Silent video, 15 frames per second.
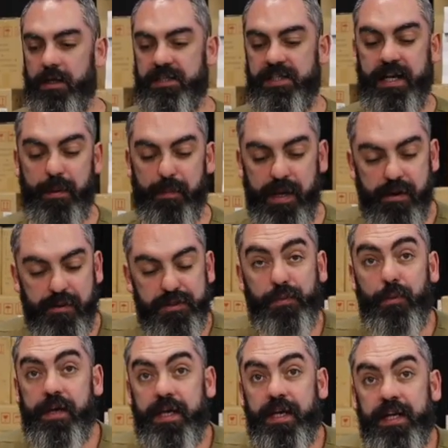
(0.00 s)
Set up here is
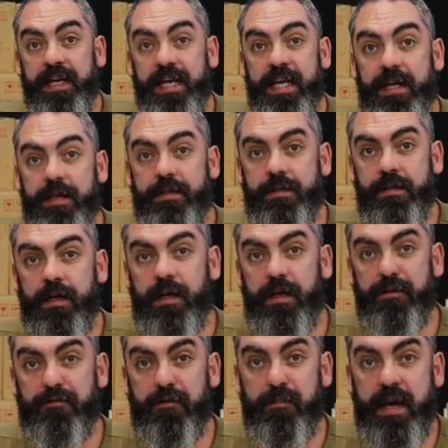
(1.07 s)
what you're going to need
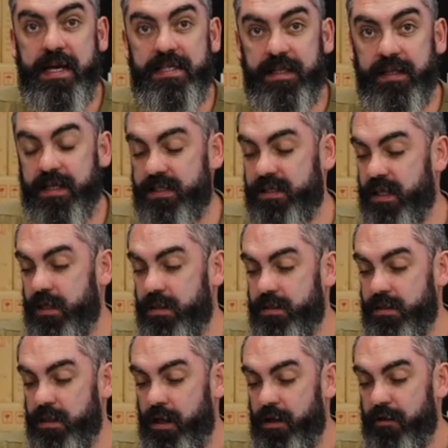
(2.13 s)
for painting these
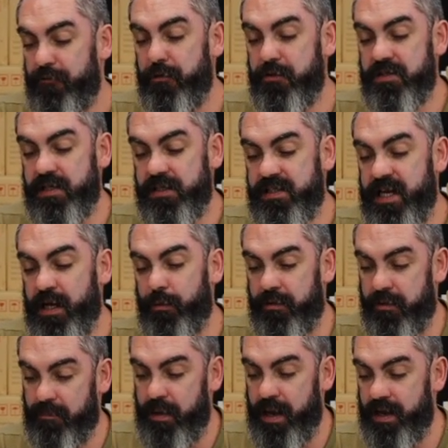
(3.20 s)
things. First, let's start
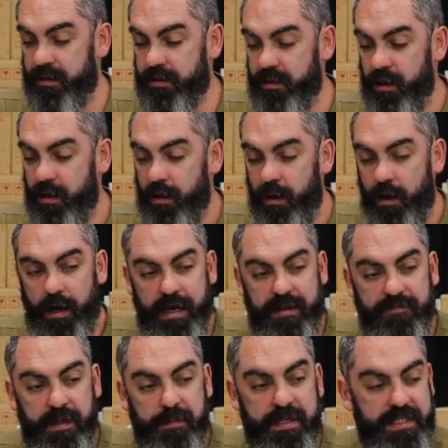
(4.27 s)
with the paint.
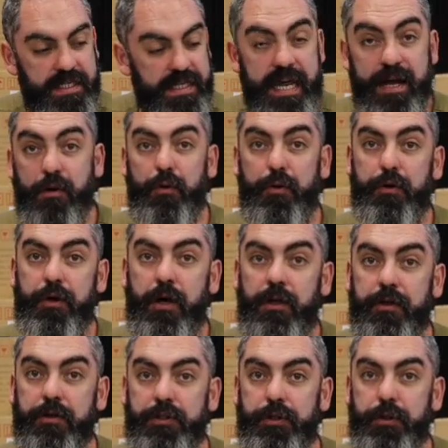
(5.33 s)
I've limited Hagglethorn
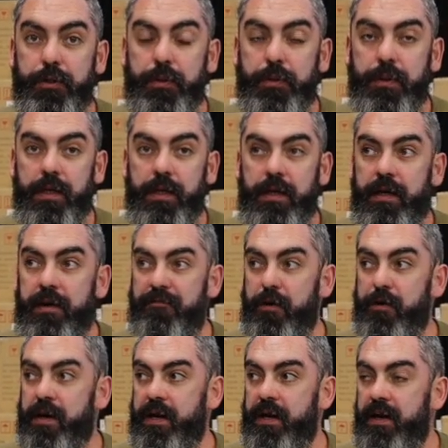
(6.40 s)
Hollow to a
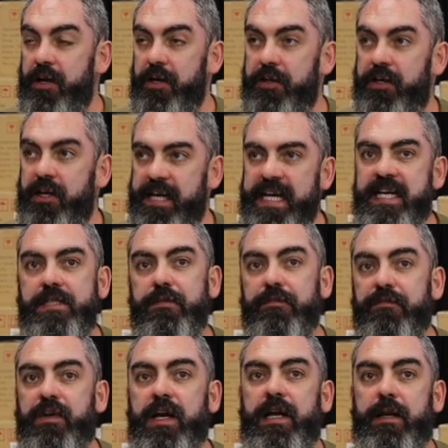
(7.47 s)
very
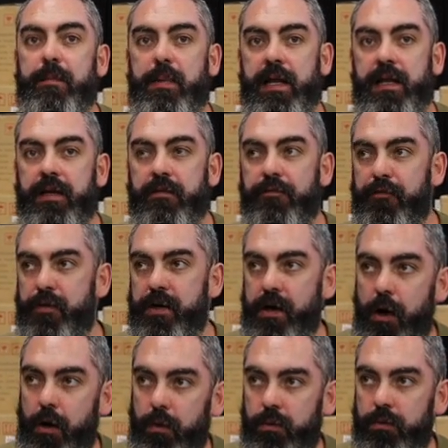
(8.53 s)
cohesive colour palette, very
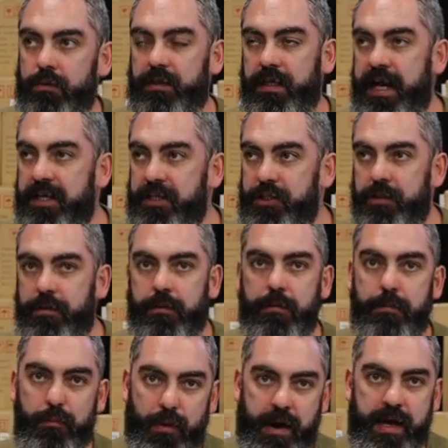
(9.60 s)
old,
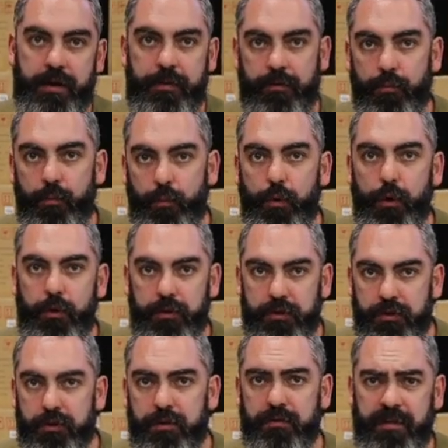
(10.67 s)
ancient, brown world,
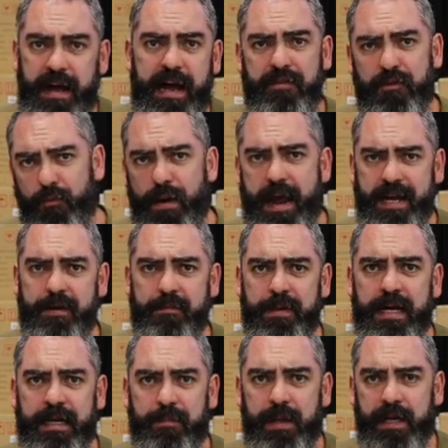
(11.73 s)
sort of Arthur Rackham
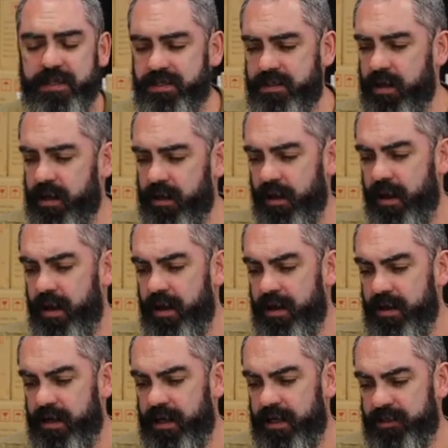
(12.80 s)
colour palette style.
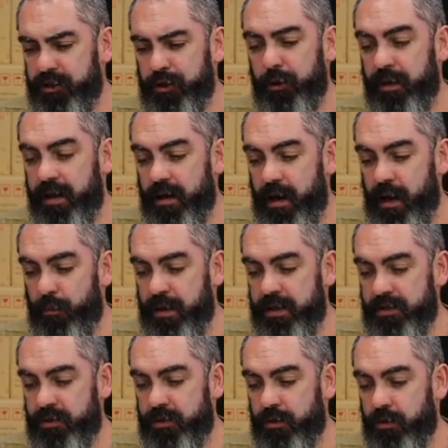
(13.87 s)
To do that, I
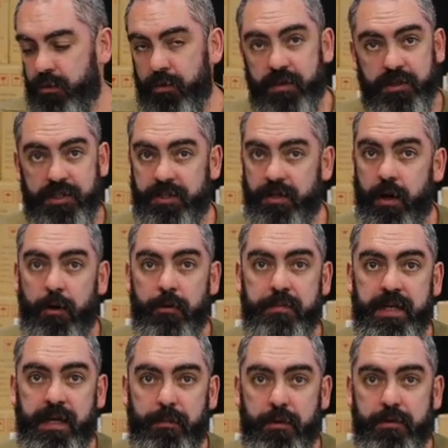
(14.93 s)
went to just a Home
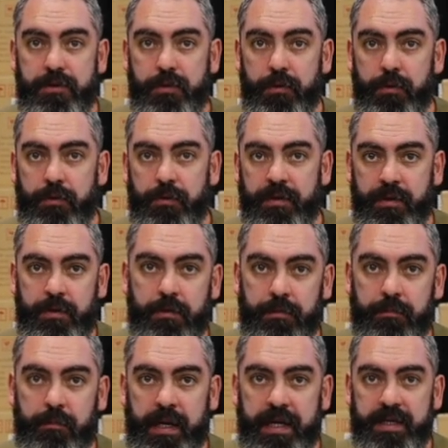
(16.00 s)
Depot store, they're
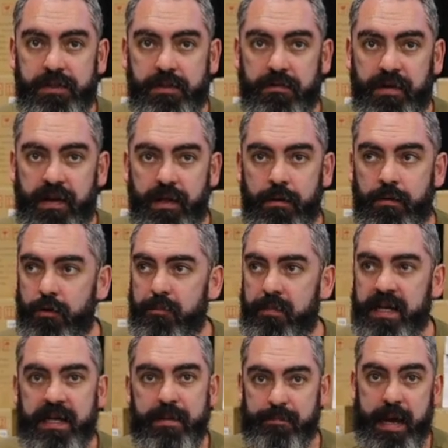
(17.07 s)
called Bunnings over here, it could be
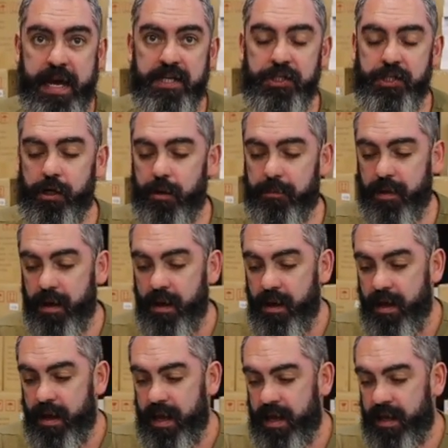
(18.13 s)
any paint shop,
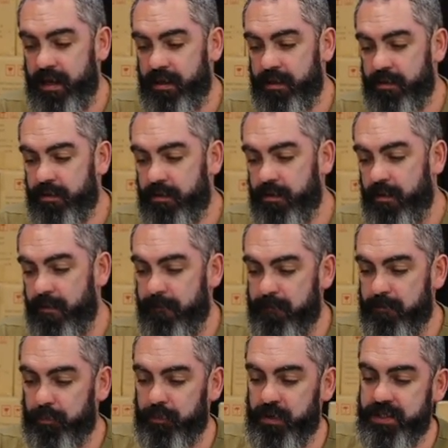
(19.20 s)
and
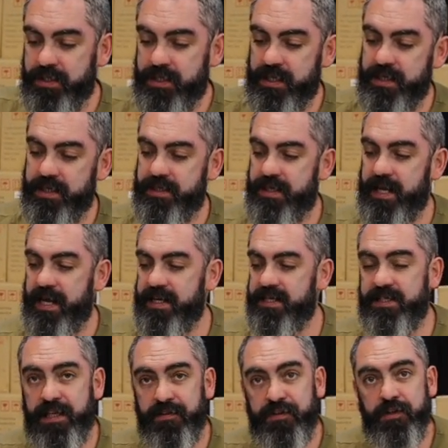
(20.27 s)
this is a
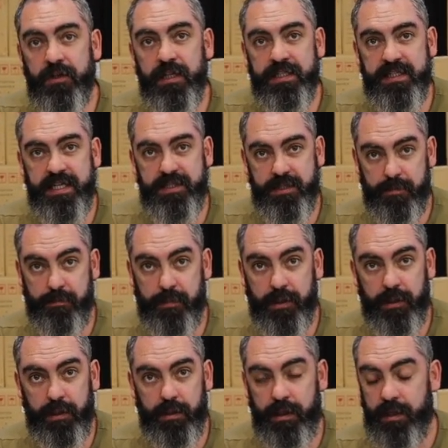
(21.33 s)
$7 tester
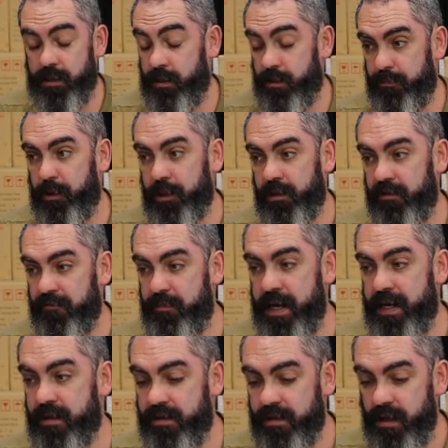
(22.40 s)
bottle of
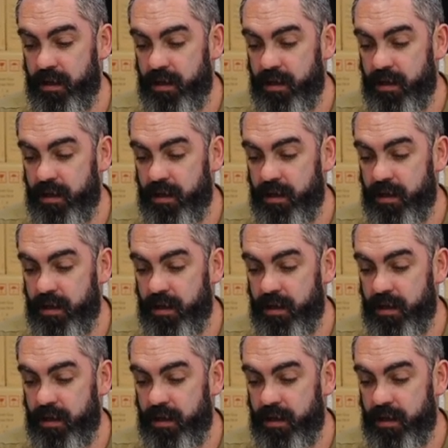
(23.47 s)
paint.